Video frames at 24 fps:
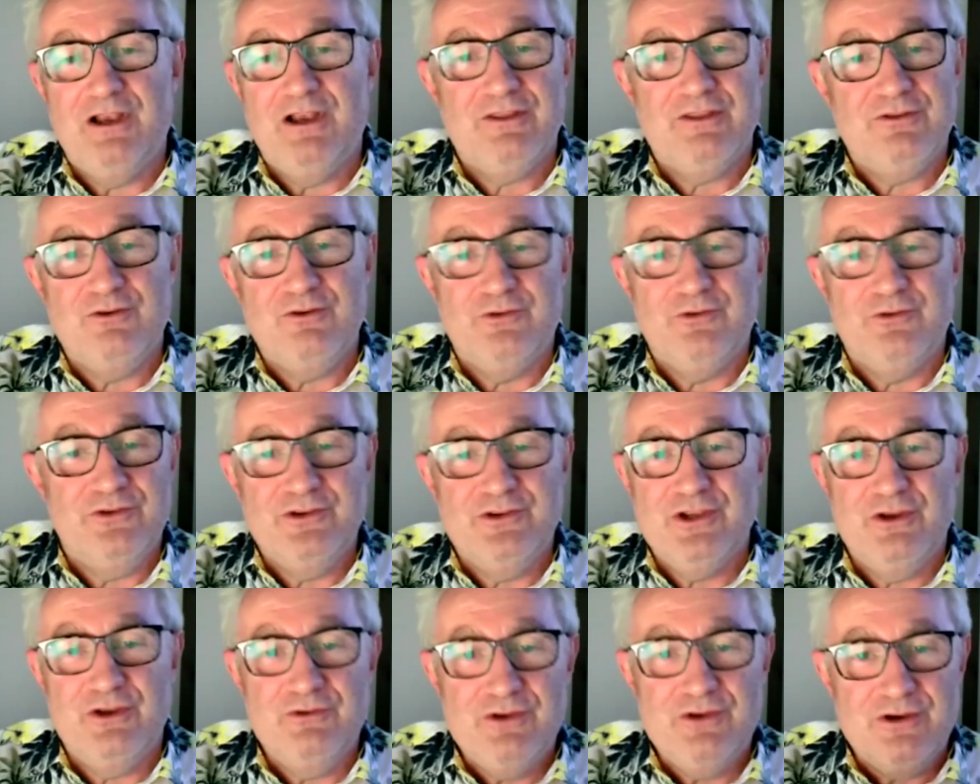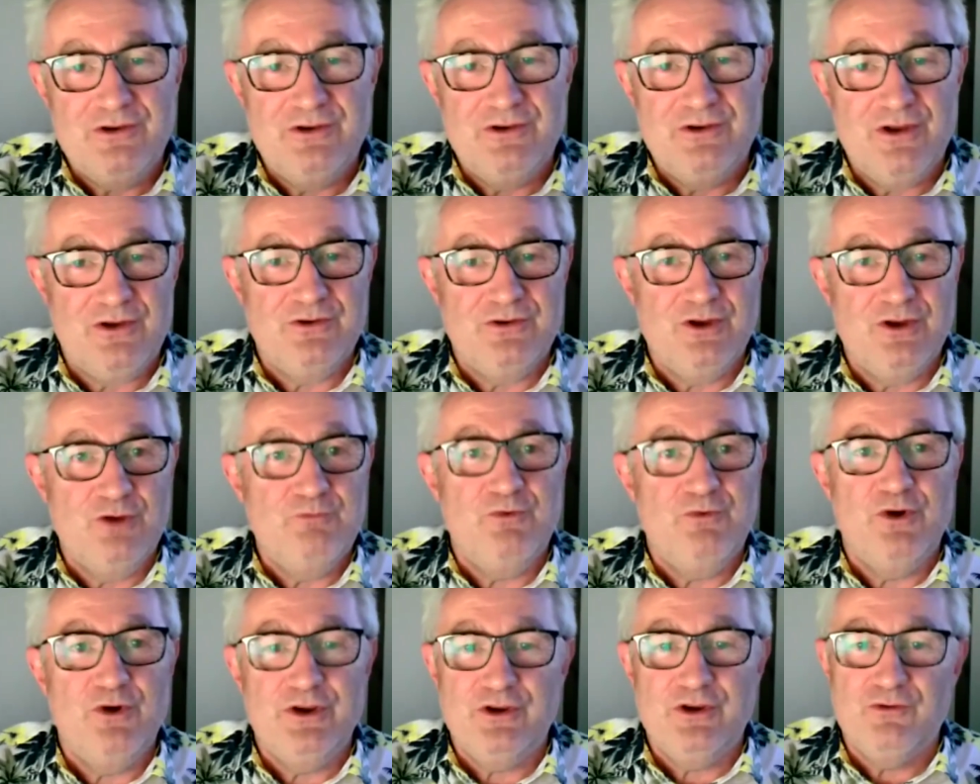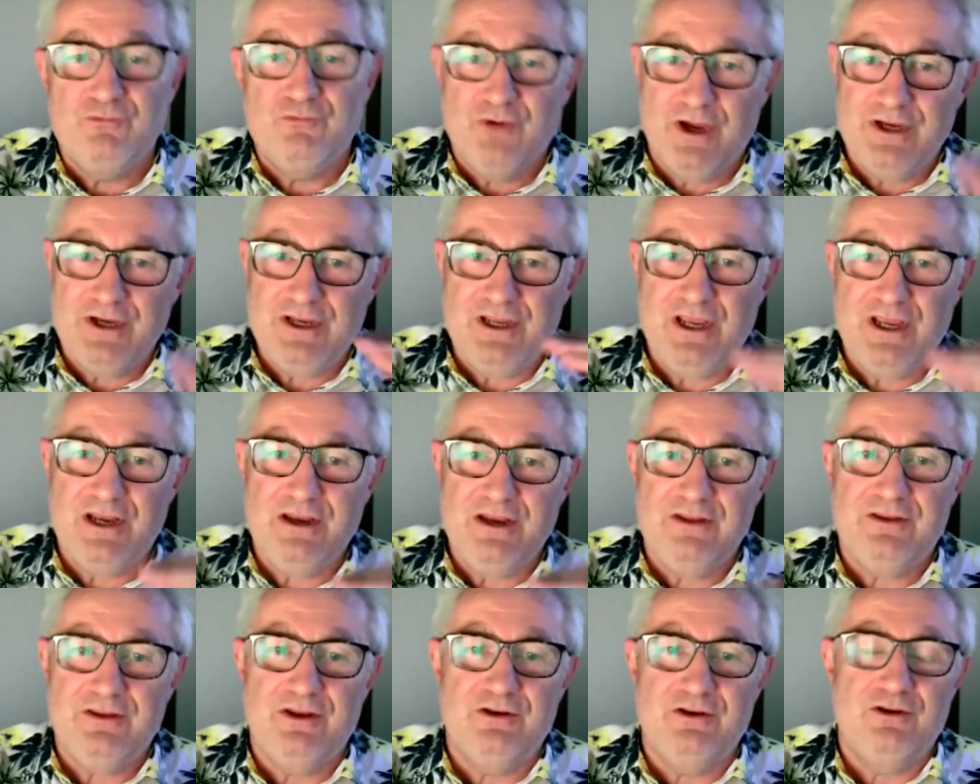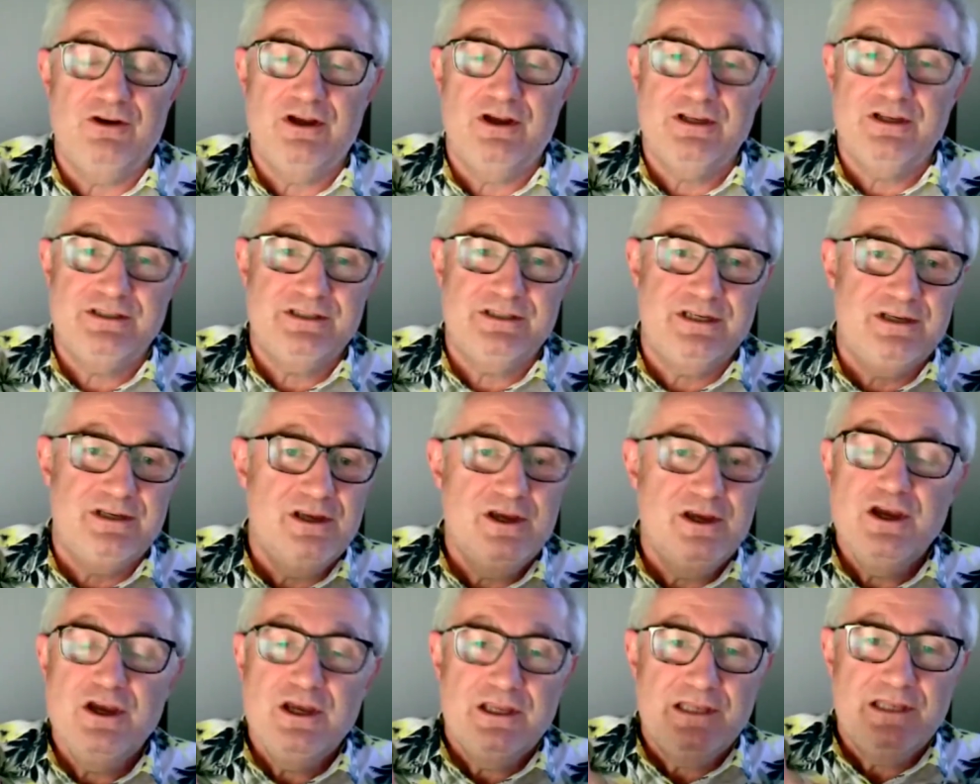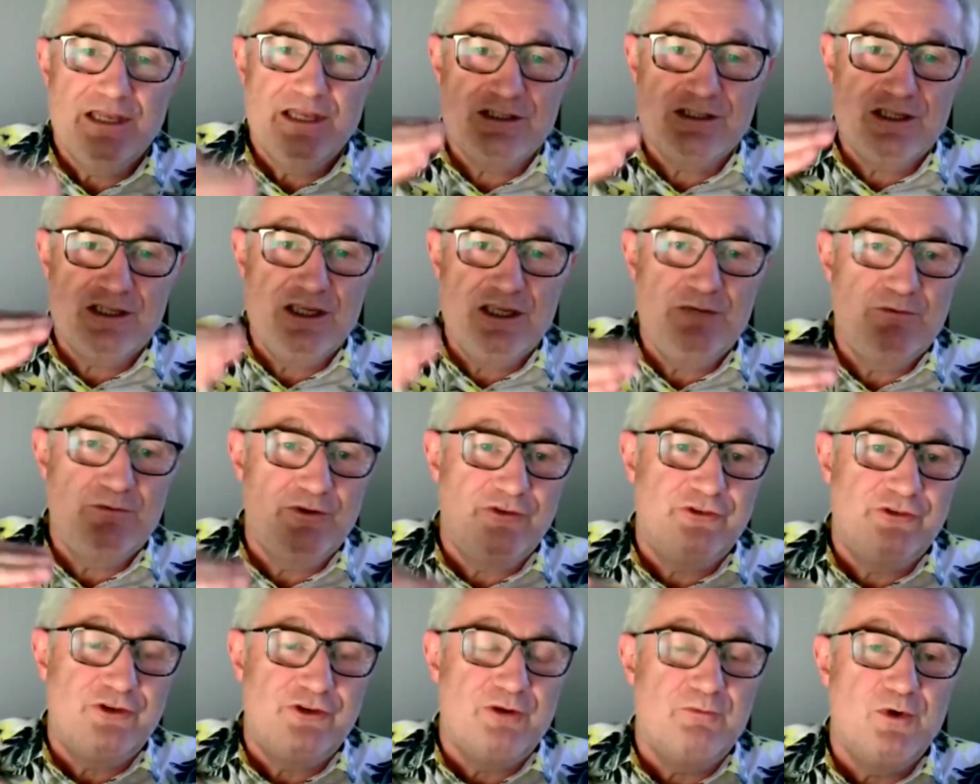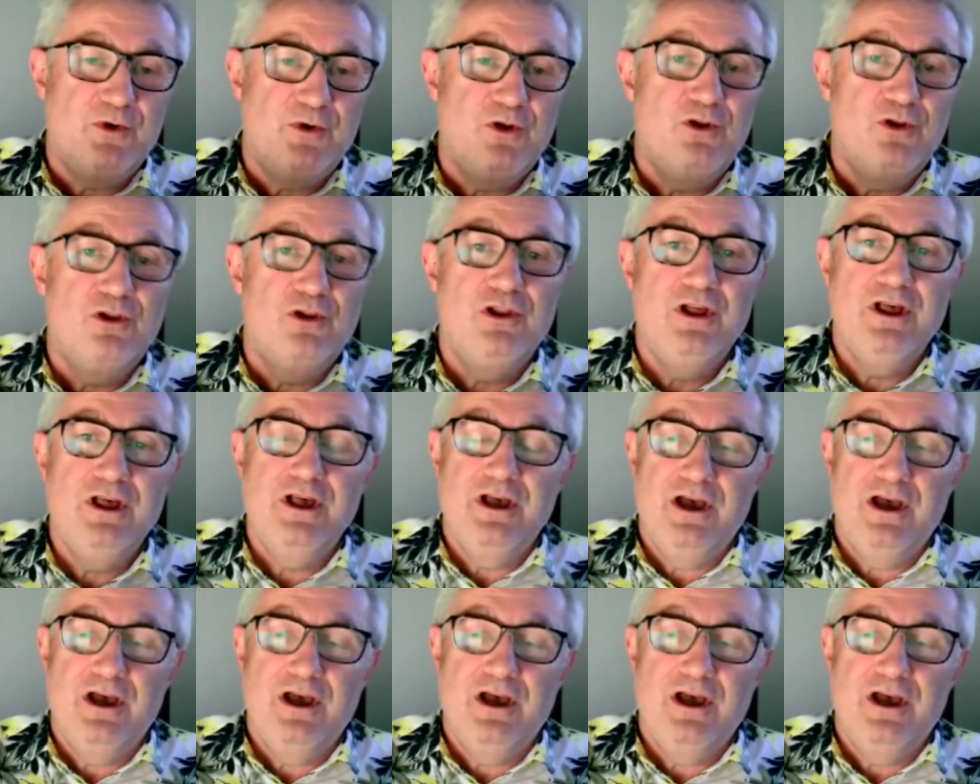I thought no point in writing anything long. I said, let's keep it simple.